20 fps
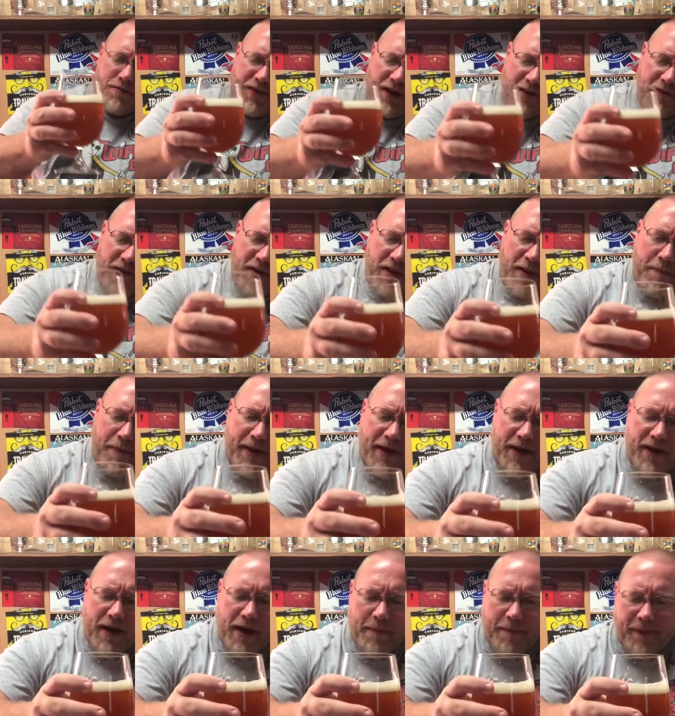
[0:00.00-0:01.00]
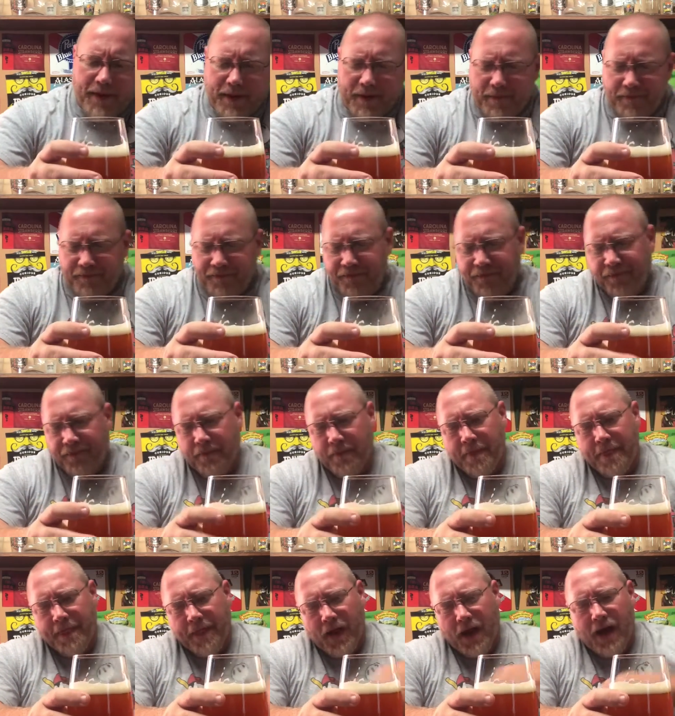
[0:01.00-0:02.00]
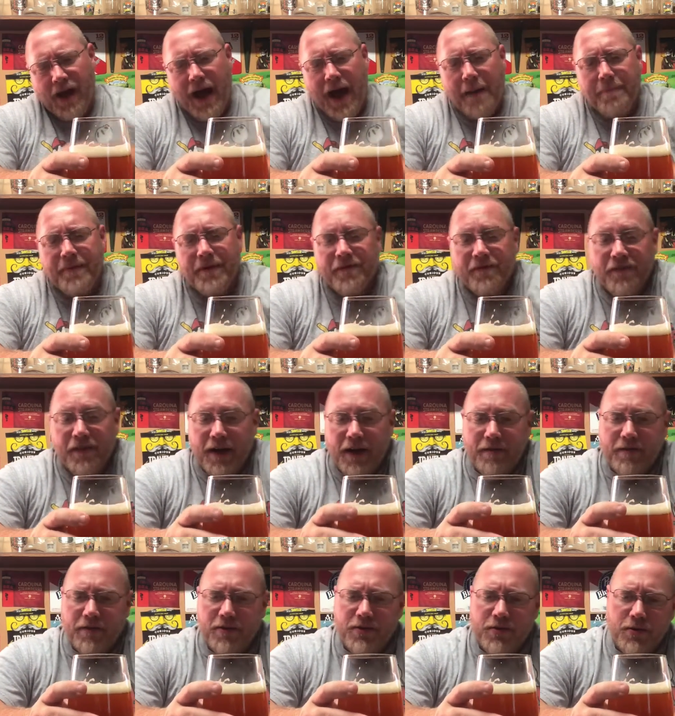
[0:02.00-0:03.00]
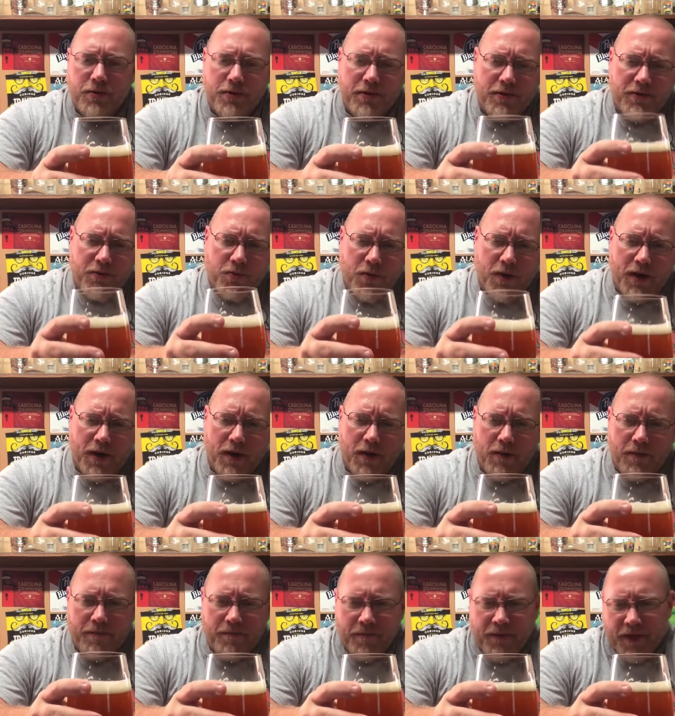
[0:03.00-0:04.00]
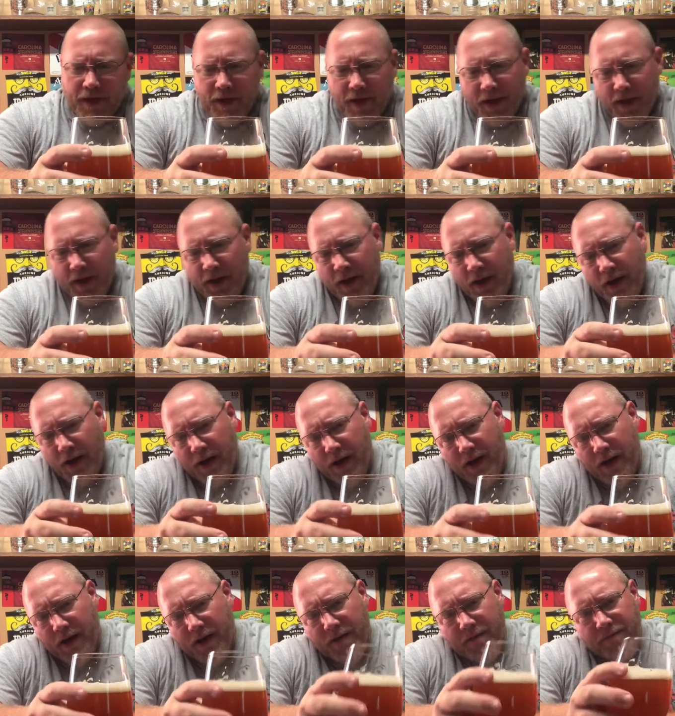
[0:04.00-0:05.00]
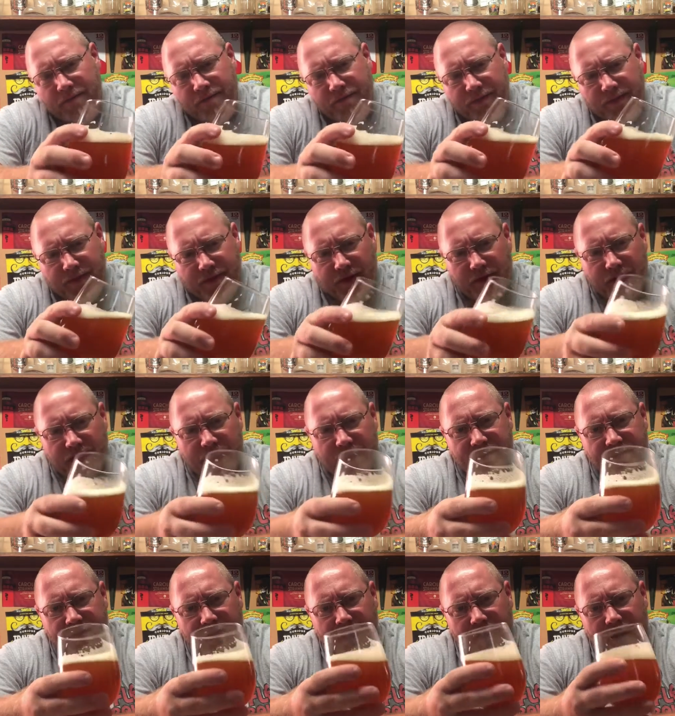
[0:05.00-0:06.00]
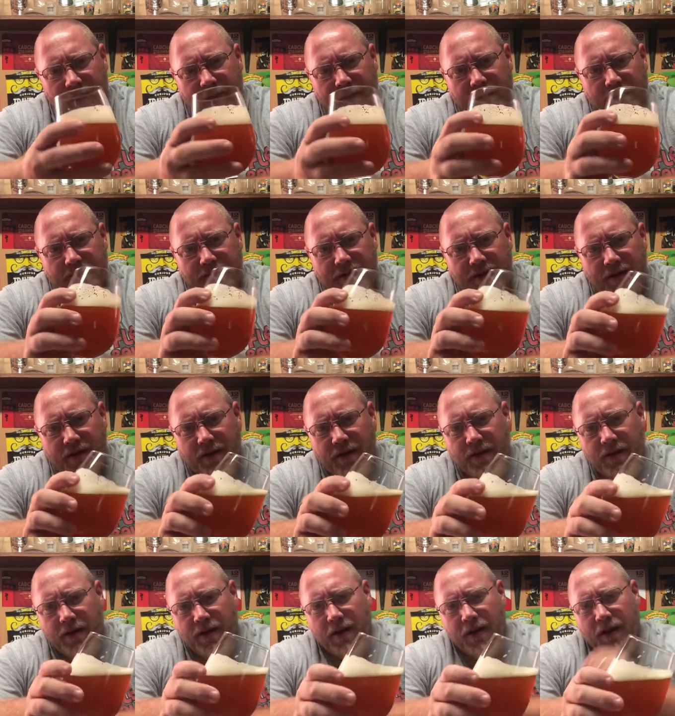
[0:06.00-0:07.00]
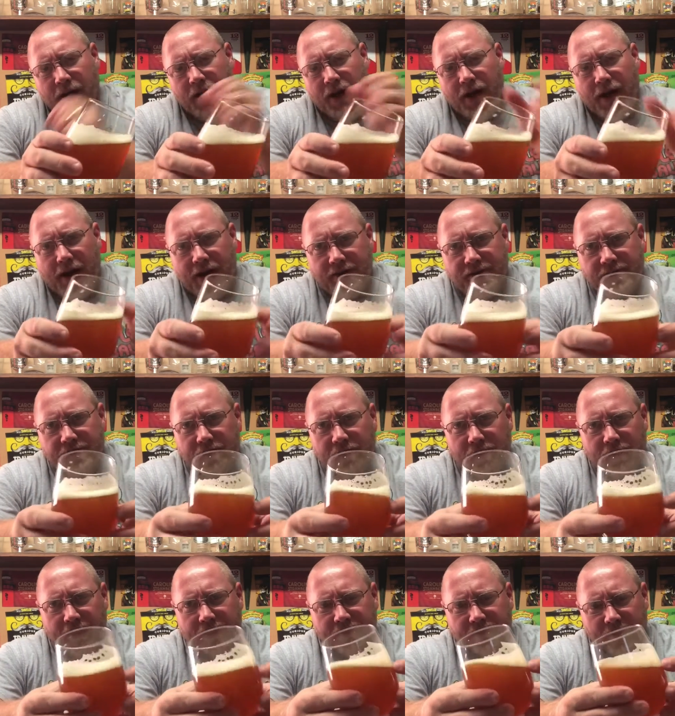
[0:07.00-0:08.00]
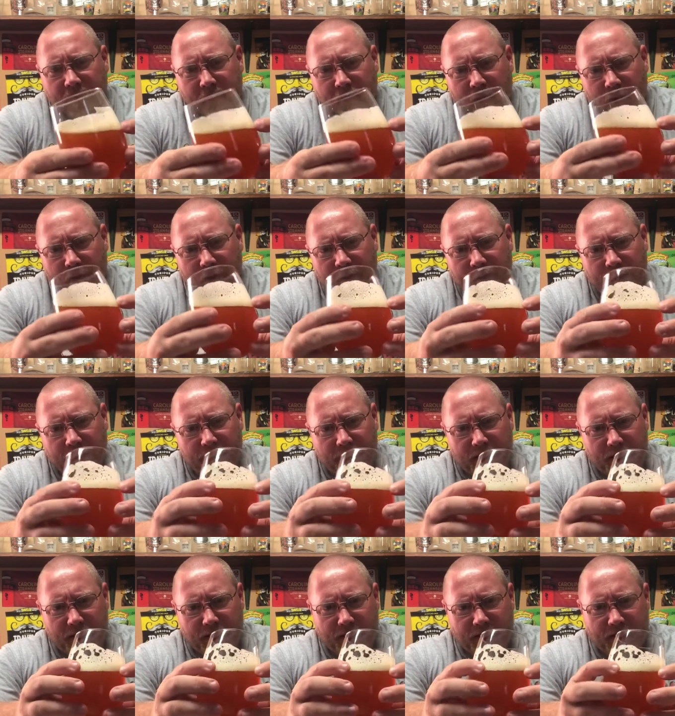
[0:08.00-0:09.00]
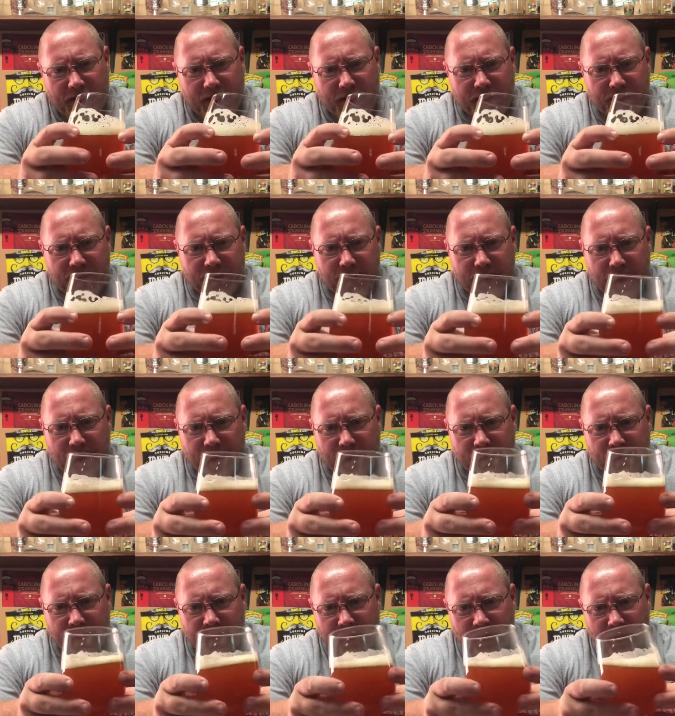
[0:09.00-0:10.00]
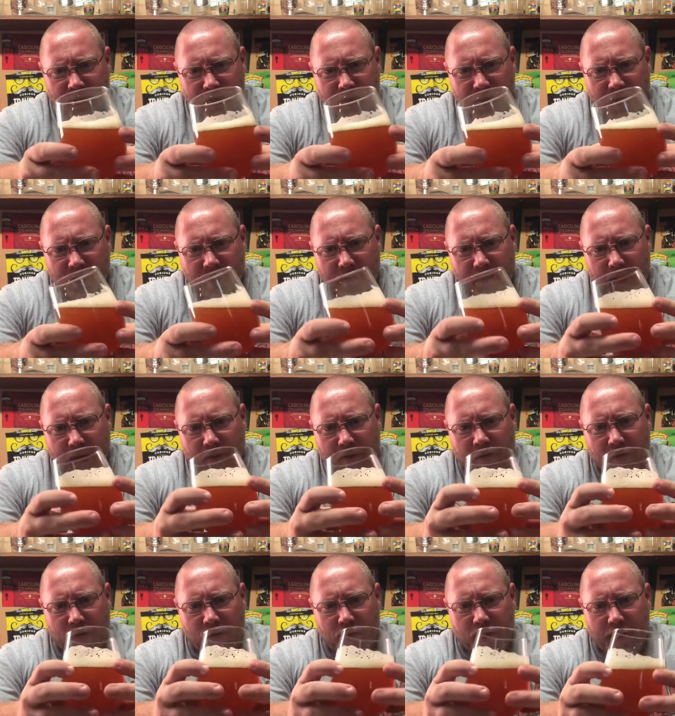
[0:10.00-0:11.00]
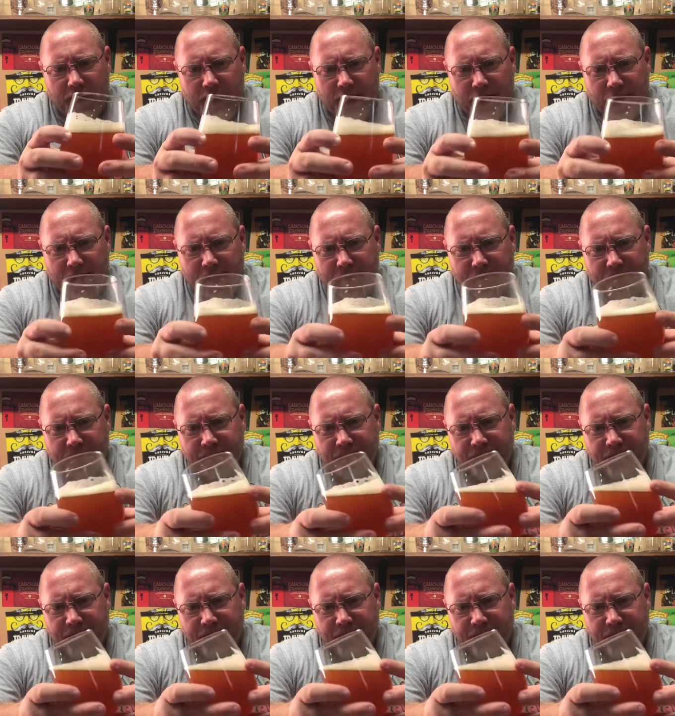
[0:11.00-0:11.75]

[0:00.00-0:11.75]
Definitely picking up a hoppy flavor to it as well. The lacing is, it's still lacing pretty good. The head's about gone on it.